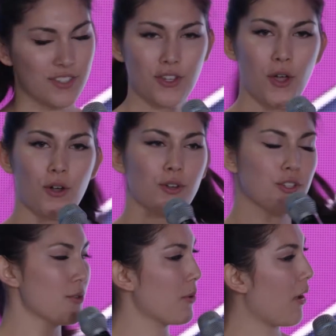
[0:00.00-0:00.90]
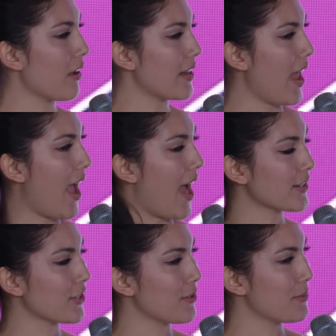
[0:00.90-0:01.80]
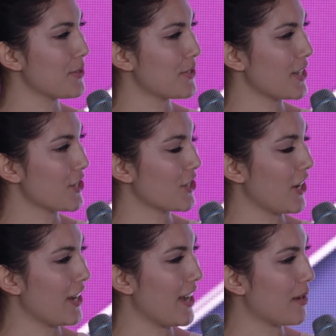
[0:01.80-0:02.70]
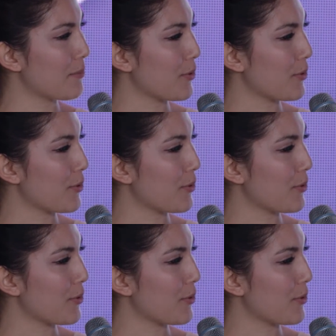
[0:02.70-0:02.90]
So you are an actor, musician, and